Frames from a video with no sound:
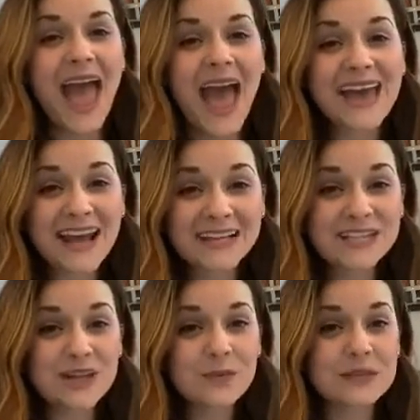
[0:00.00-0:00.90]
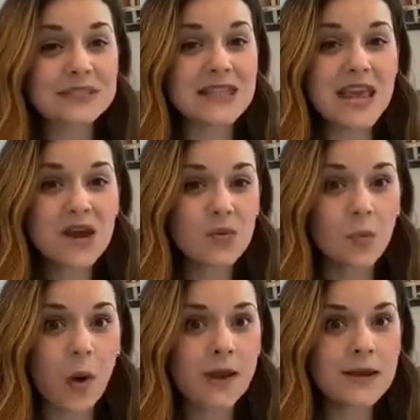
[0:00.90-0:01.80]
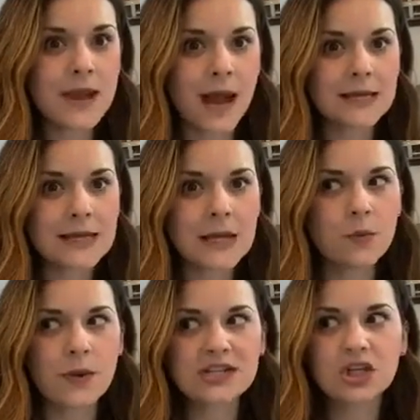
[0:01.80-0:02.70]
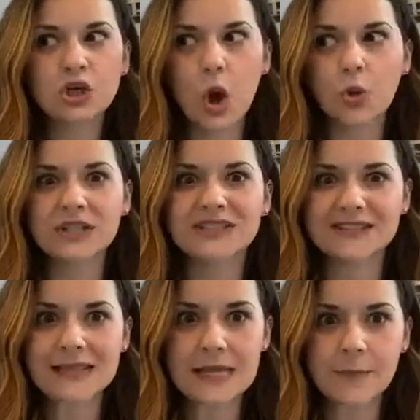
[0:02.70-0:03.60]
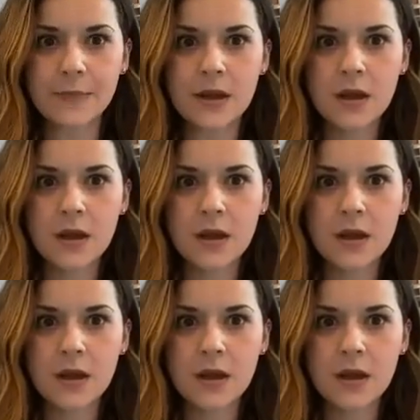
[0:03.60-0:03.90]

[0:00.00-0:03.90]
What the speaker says: And as he was there one night, he went to go to sleep.